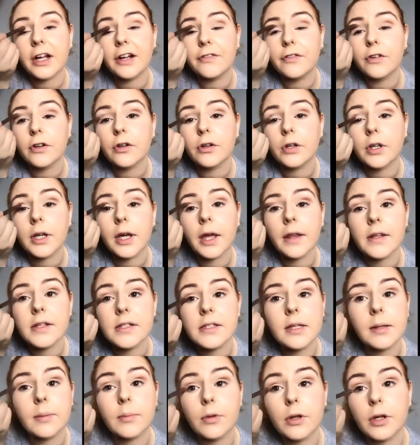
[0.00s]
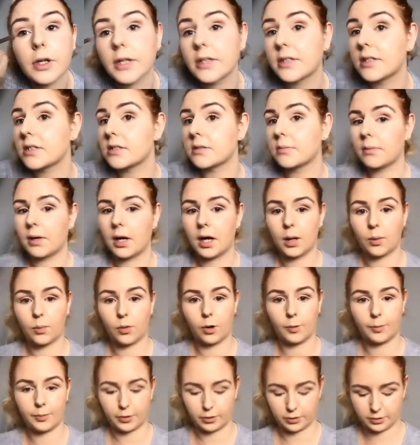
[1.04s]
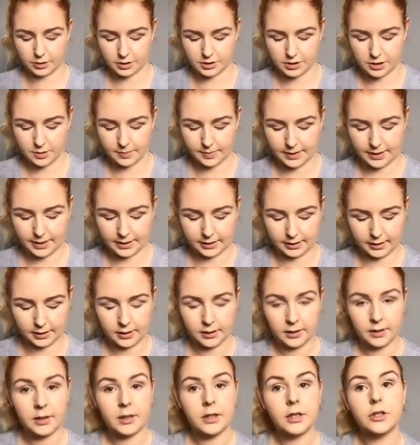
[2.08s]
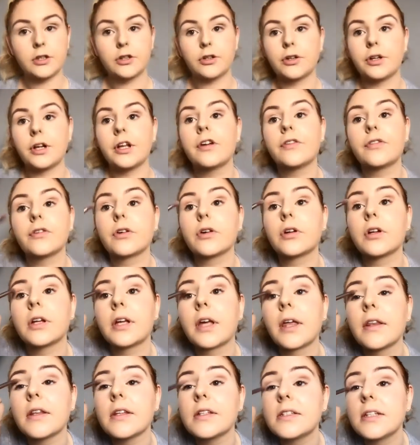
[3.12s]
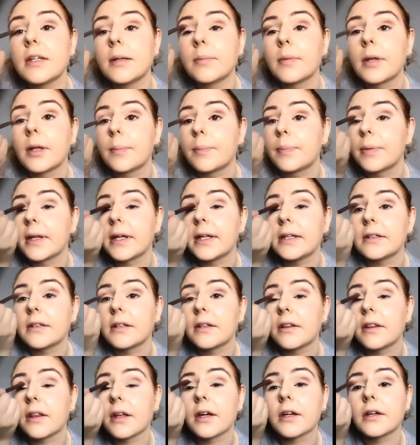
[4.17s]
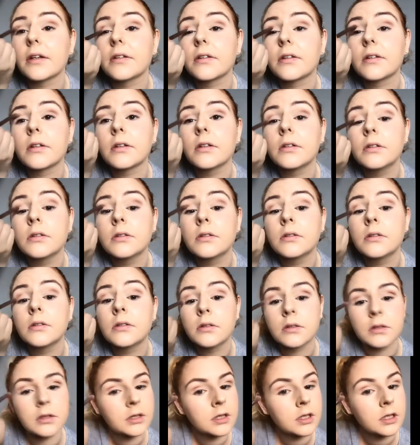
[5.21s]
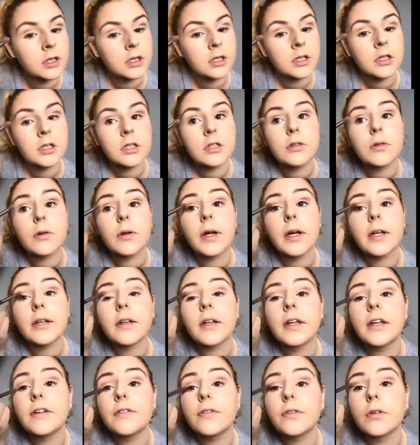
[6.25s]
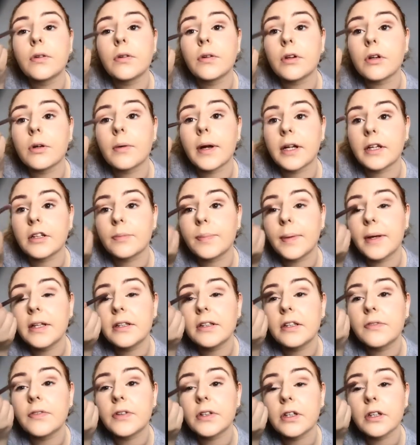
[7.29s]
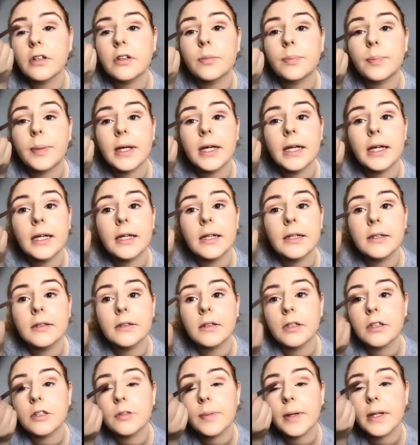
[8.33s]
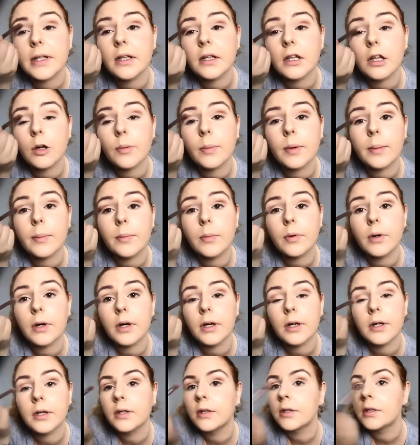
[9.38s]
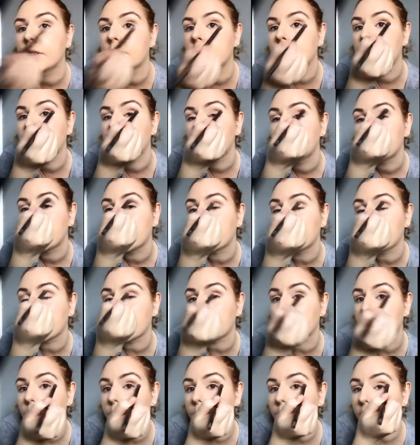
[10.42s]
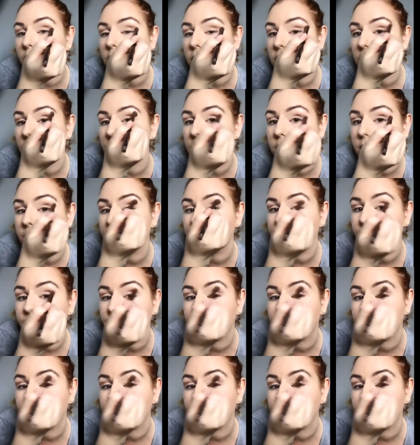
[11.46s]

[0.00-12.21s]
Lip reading: ever going to get the same look. It doesn't matter what products you buy. you're never going to get the same like blending things. So even though they're quite expensive, it does pay to spend a little bit more and get good brushes.